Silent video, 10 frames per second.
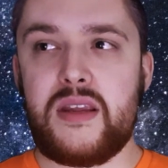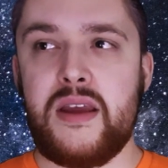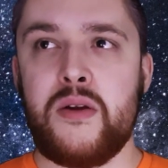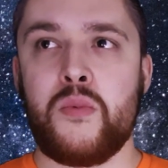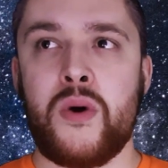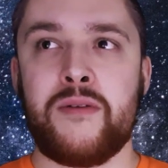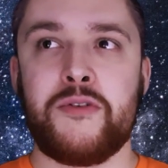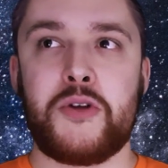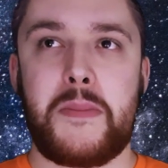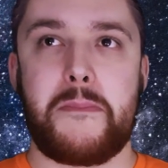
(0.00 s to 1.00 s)
And what
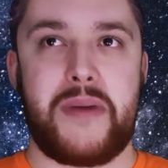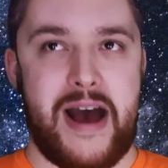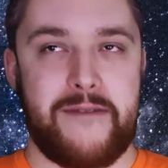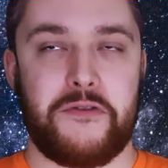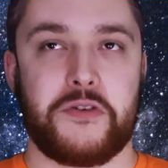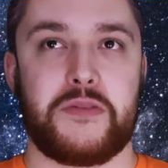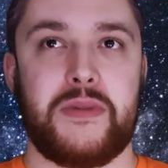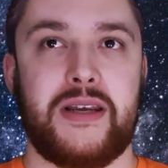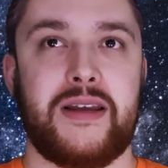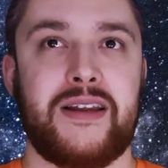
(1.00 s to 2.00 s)
really baffles
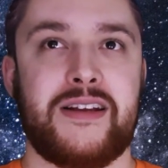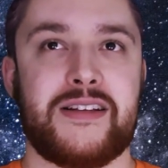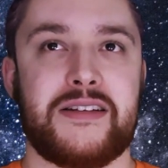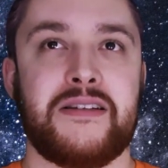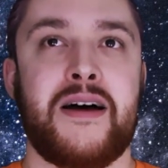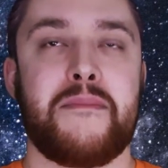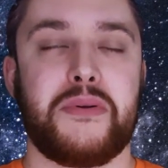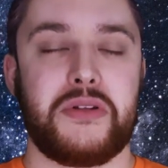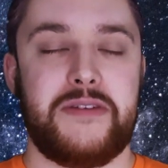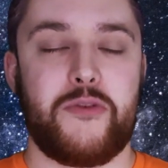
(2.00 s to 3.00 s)
me, and it's not
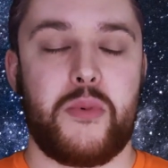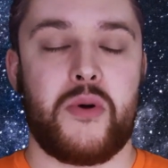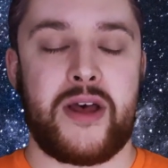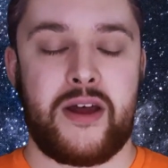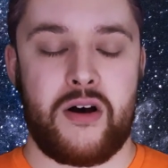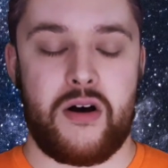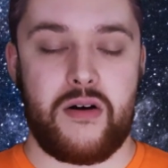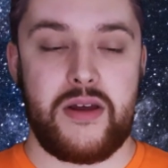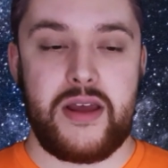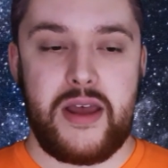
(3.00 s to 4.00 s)
believable at
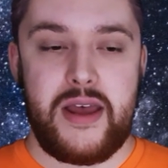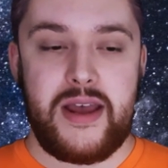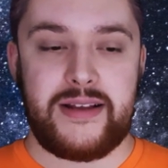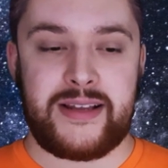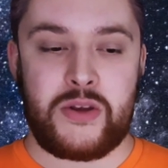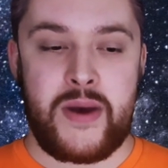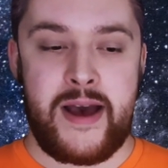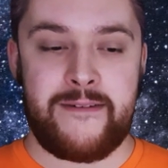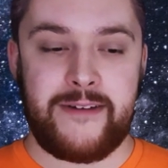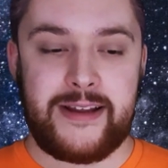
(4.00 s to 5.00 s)
all, is that you
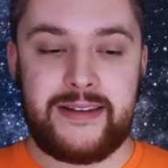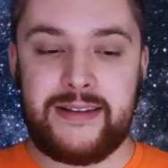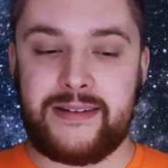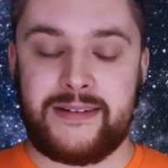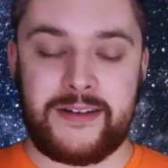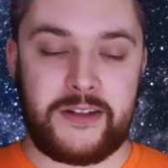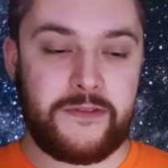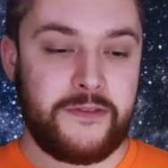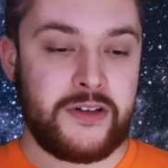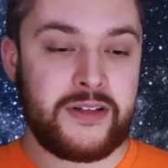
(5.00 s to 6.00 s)
have like these six
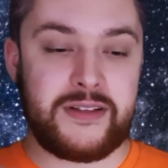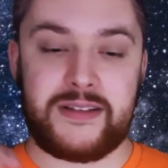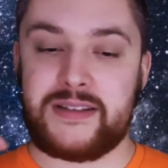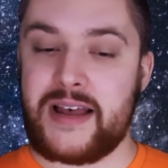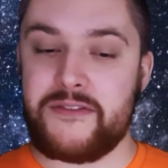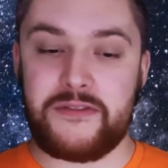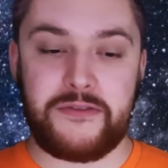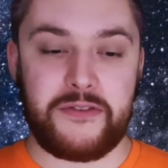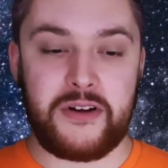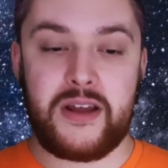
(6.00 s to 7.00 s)
foot, seven
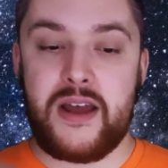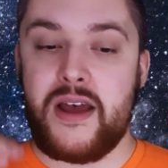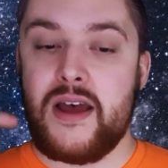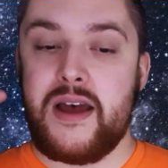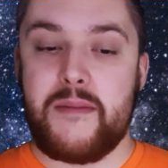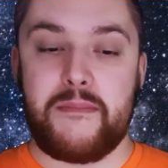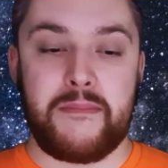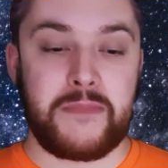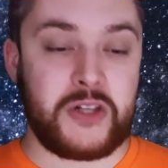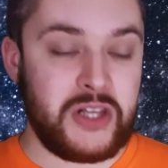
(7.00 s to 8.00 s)
foot
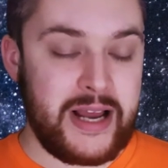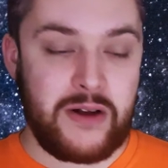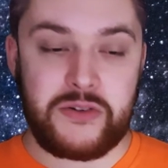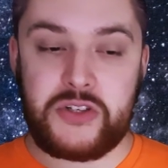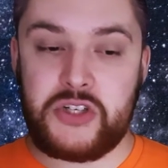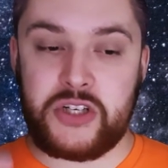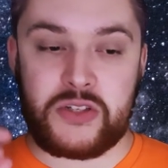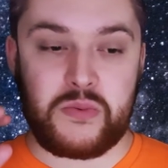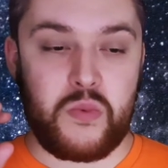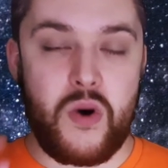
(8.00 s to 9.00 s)
clowns
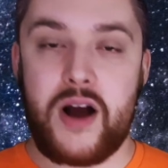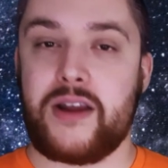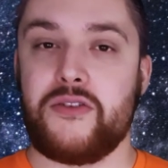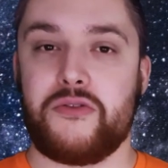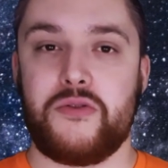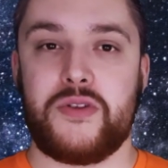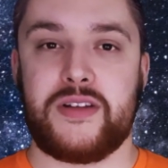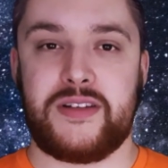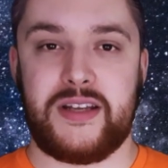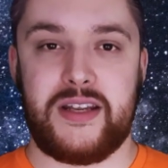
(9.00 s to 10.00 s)
just walking through the
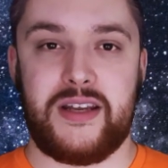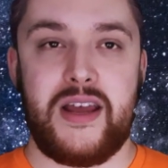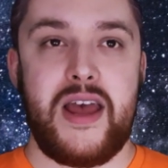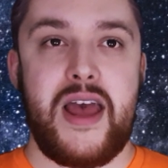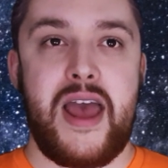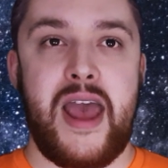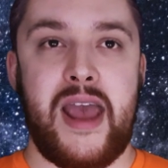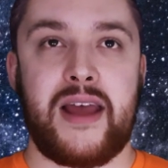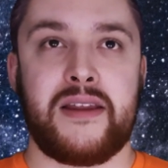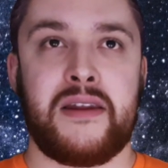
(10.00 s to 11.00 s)
city
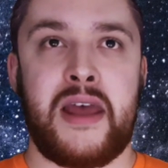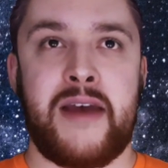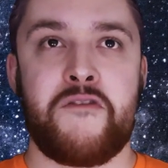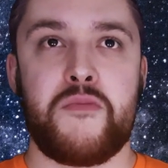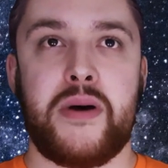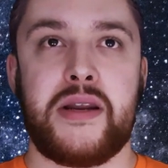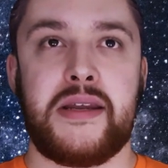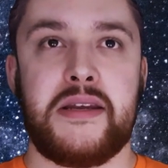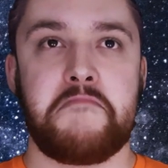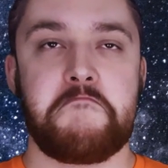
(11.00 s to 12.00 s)
and
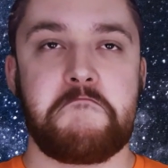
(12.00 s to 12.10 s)
everybody